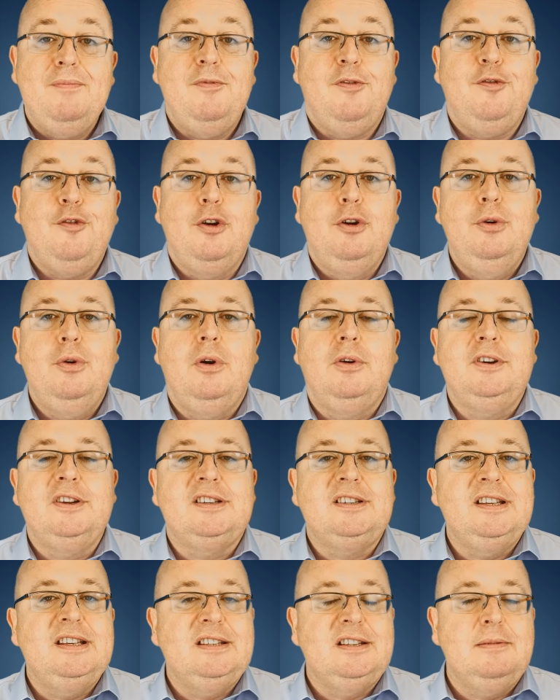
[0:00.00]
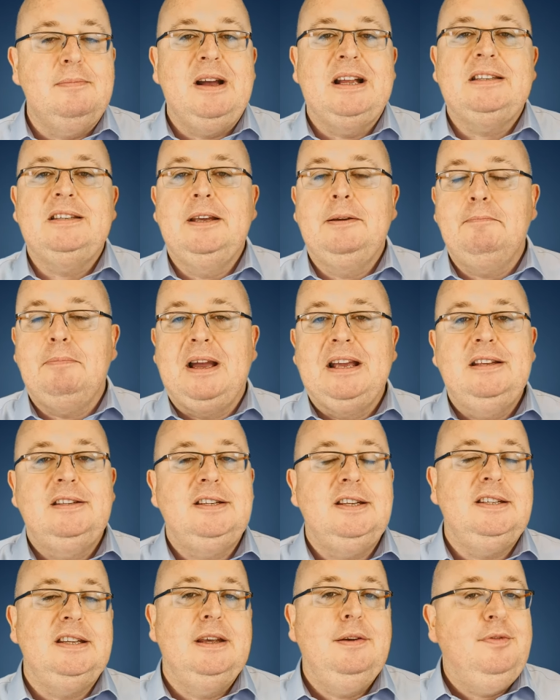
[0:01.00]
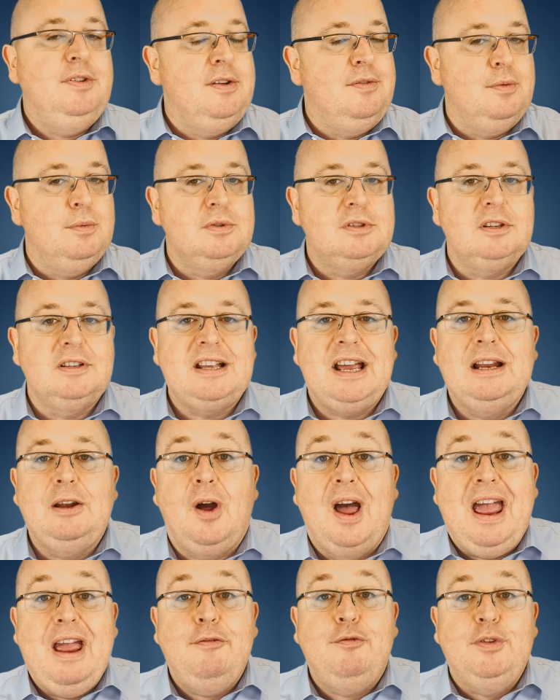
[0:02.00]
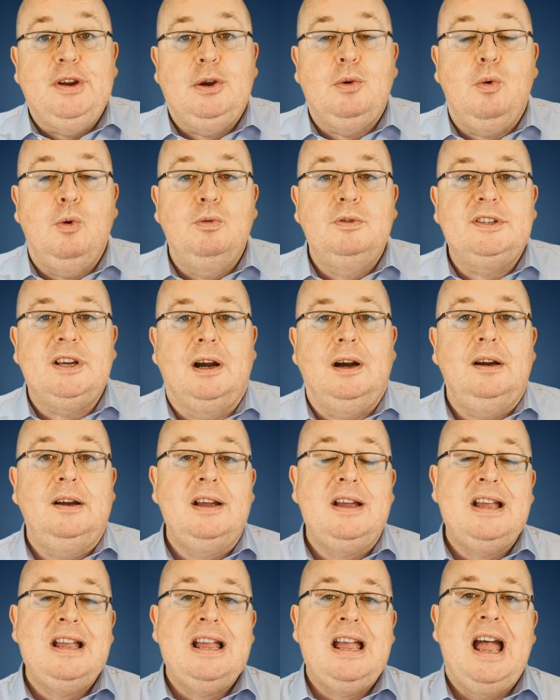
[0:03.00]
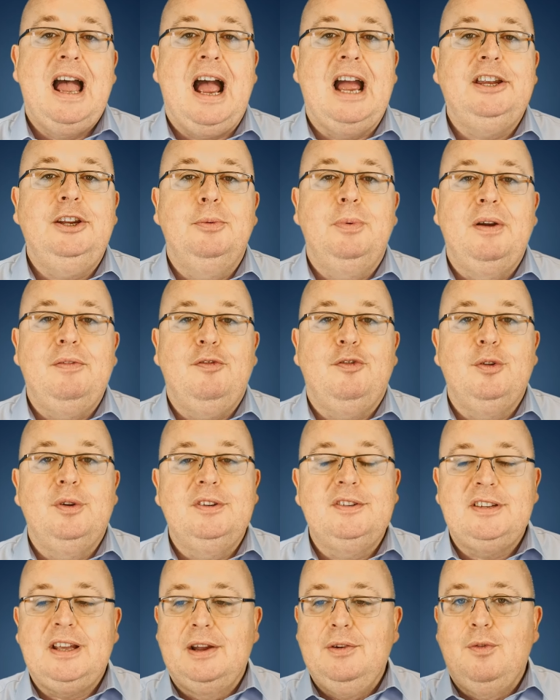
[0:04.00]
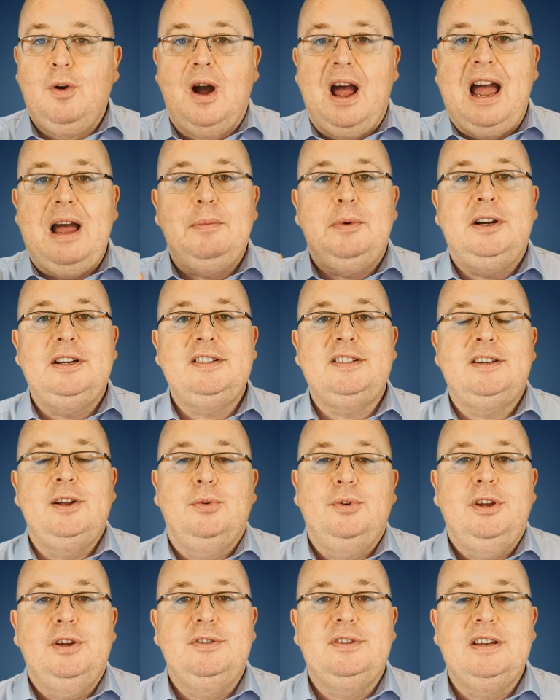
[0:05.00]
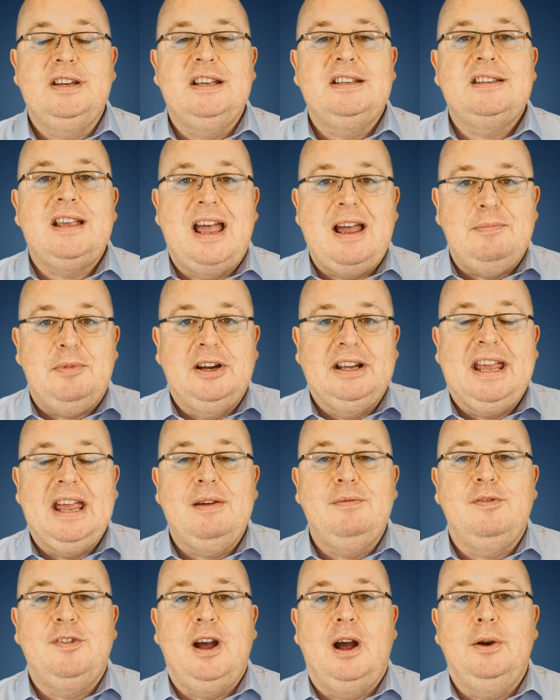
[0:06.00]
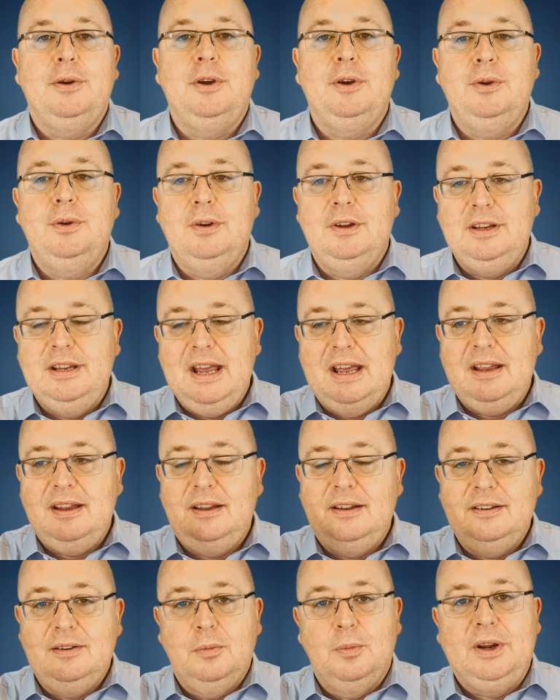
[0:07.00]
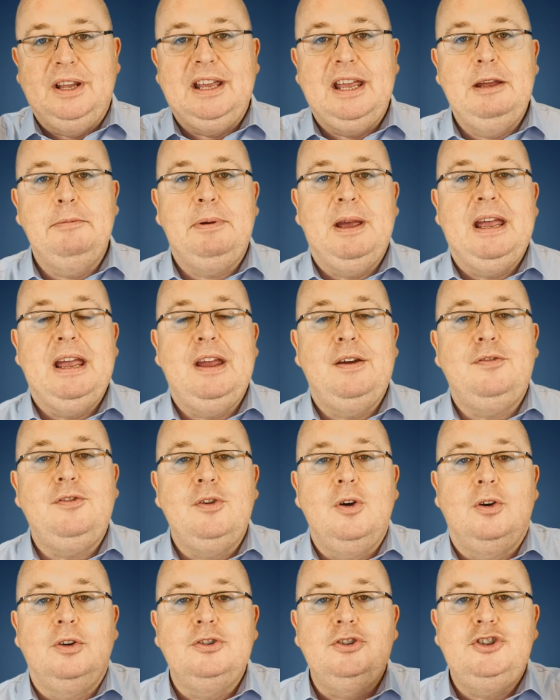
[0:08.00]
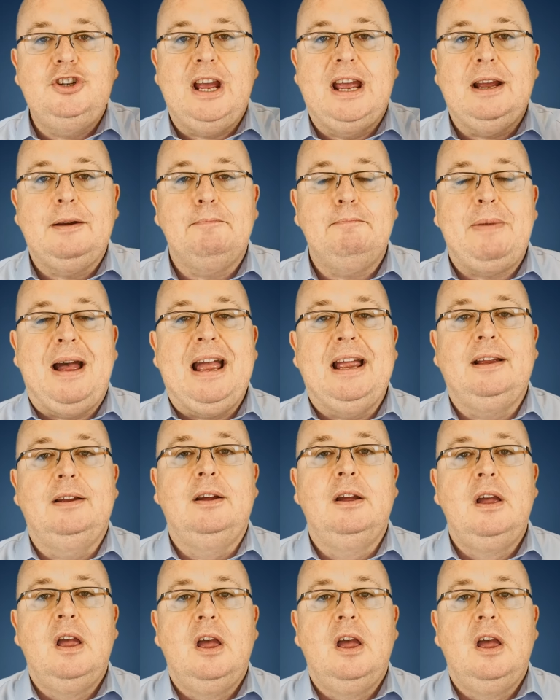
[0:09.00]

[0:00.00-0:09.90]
through on a systematic basis, even if it was, say, like every quarter, and you went through and say, right, am I still using this? Am I getting value? Yes, we keep it. If not, check, bang.